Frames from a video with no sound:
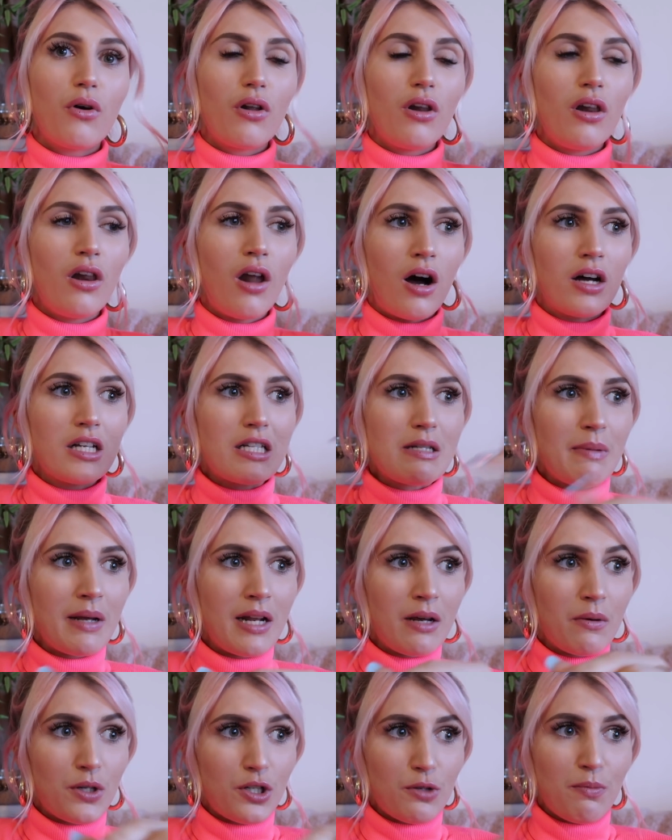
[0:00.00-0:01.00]
last
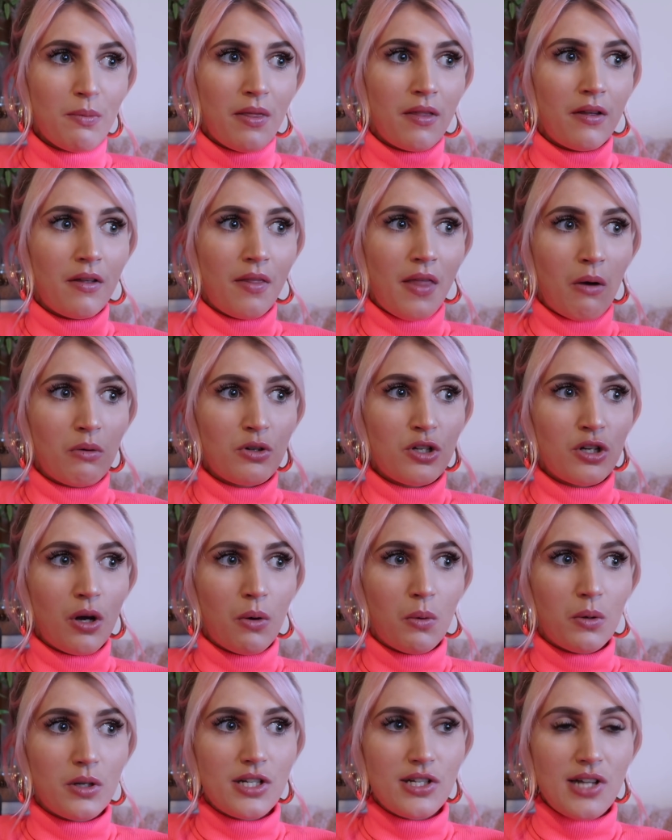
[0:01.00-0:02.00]
minute, which meant that there was
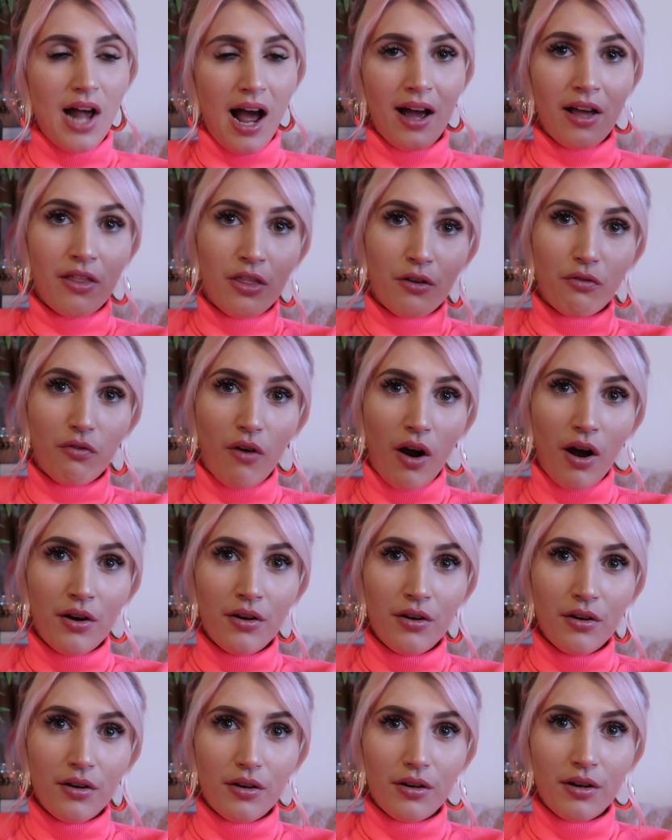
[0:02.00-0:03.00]
no one sat in the
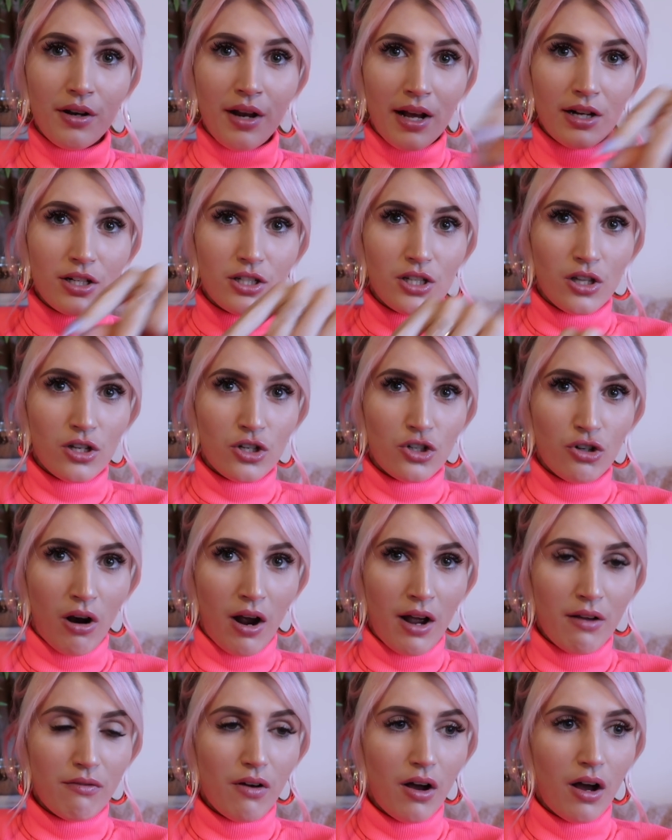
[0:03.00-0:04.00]
front next to the
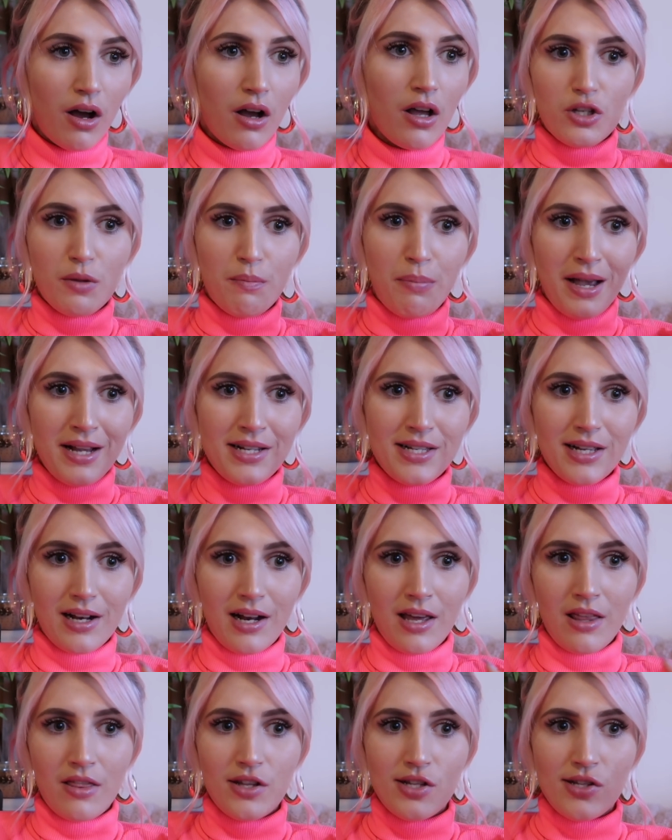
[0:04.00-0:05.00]
driver. So
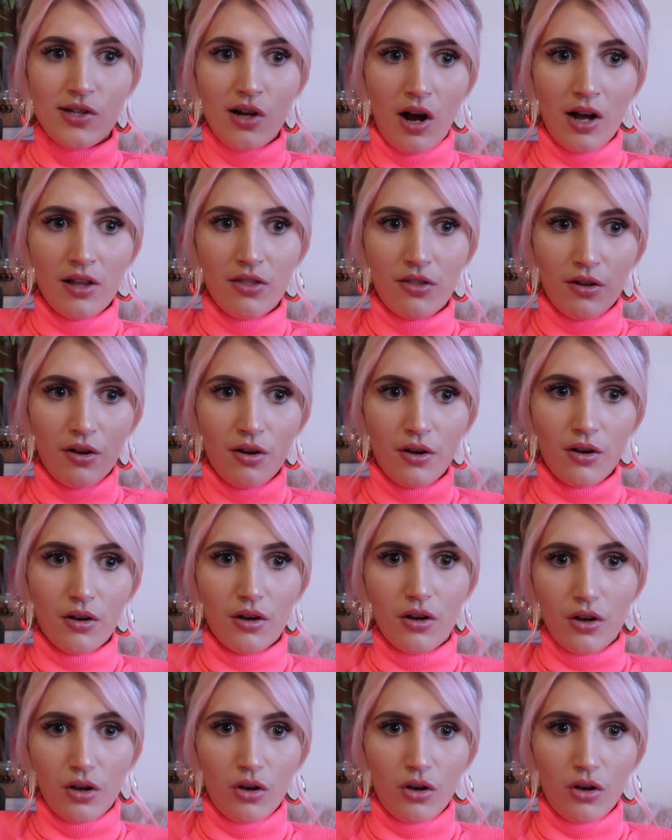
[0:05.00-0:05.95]
basically the side that